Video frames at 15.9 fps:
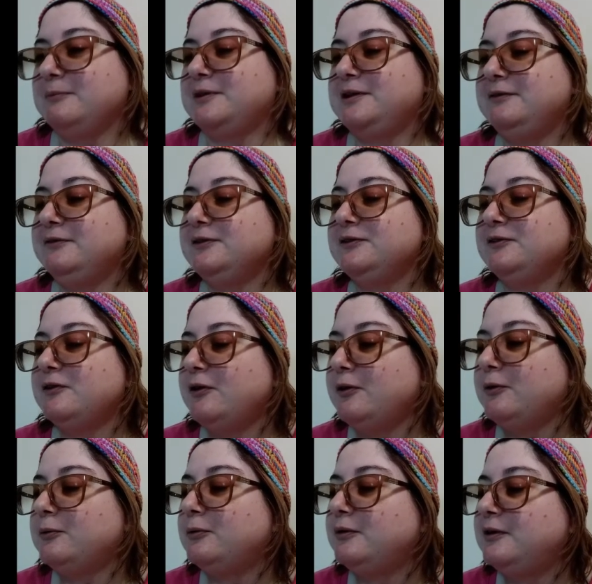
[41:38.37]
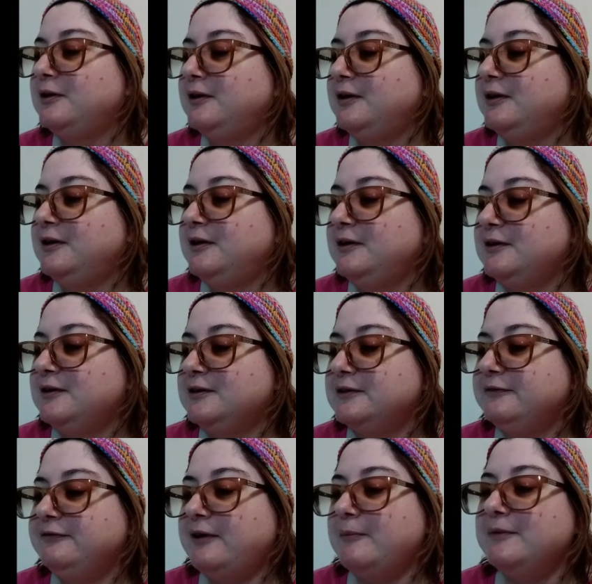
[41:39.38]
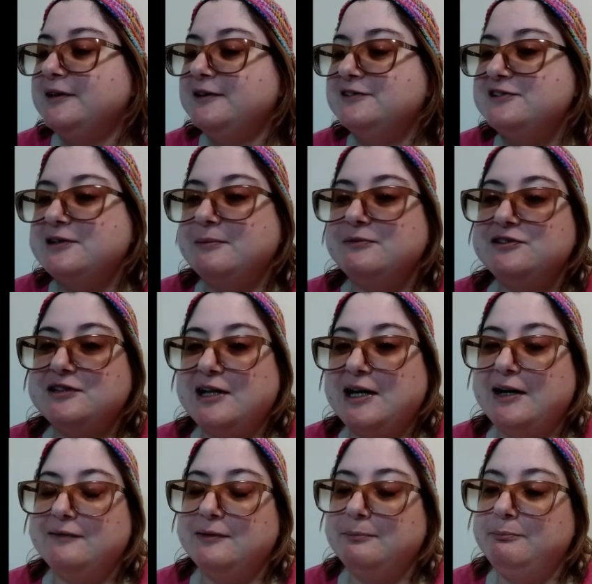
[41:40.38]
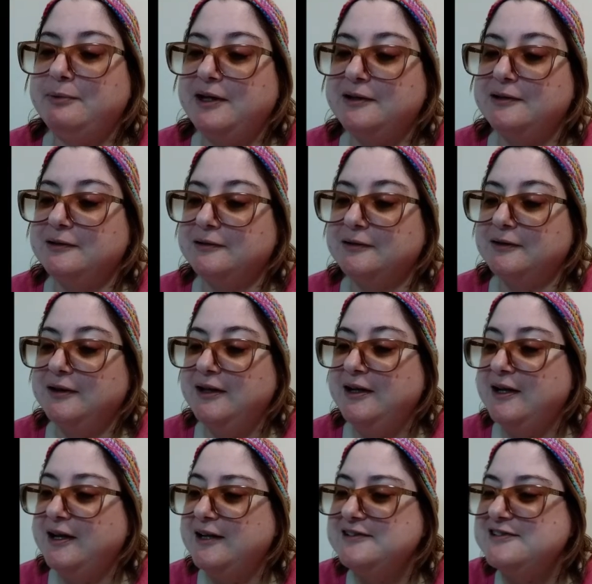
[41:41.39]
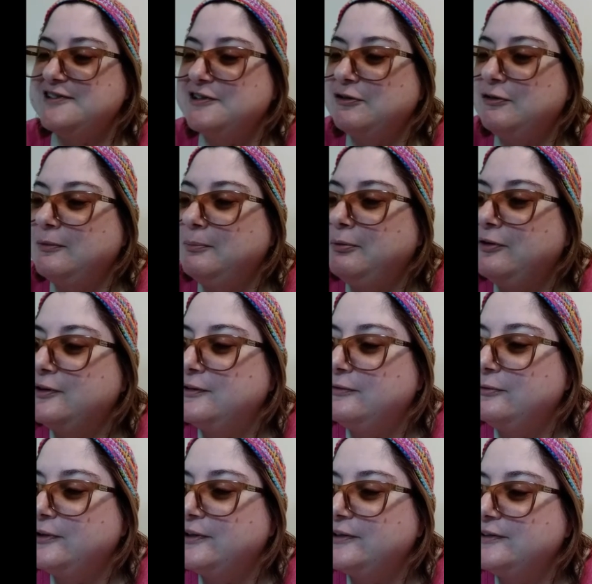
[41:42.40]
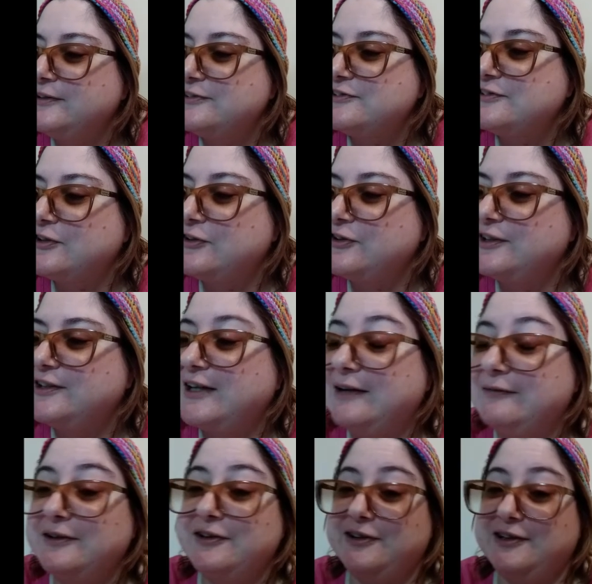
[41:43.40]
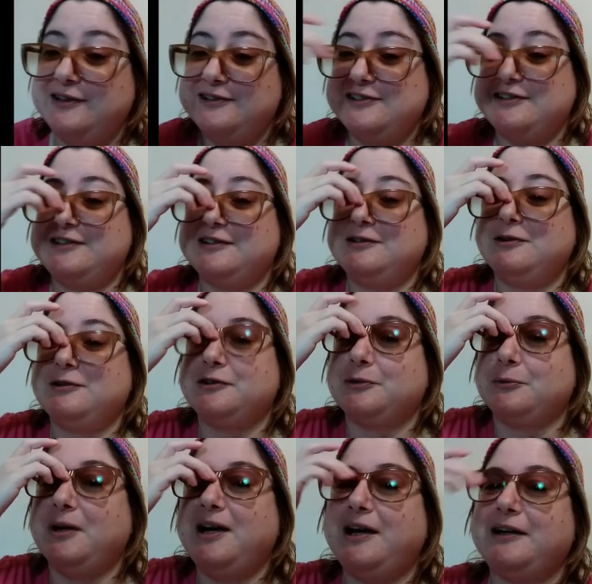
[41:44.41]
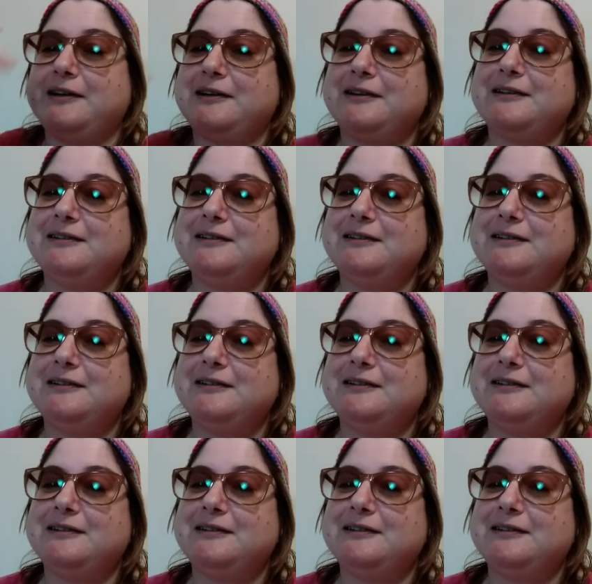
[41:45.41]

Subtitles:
Even though the feminine seems to have it better, it's still a point of weakness to think everything's going to go your way.